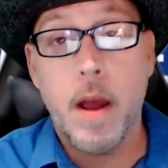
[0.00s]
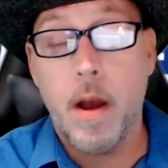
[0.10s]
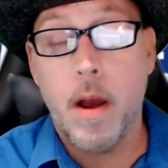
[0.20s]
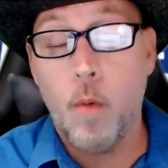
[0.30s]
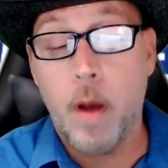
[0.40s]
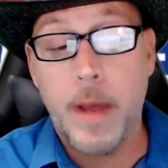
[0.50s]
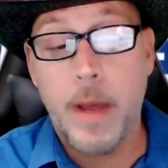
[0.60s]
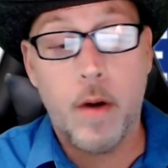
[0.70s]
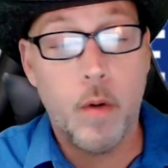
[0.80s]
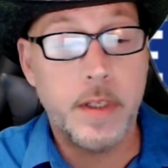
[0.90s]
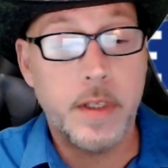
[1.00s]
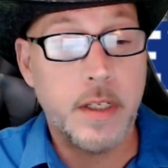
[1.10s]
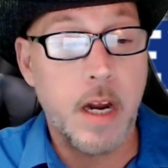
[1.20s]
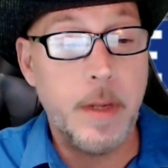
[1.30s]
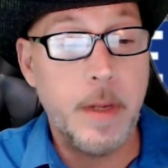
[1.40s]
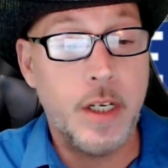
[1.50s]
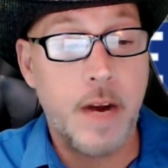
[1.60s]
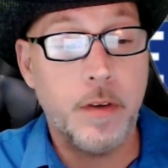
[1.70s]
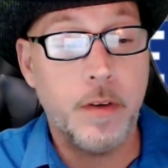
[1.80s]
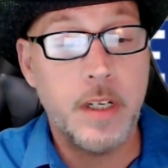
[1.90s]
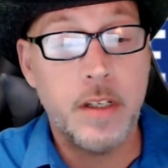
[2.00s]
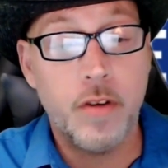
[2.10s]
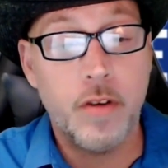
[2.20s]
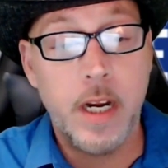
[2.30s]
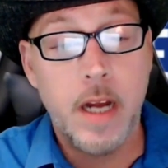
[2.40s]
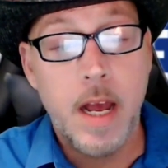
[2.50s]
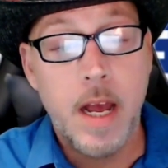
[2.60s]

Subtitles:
well bet horse is going to be Jefferson Street.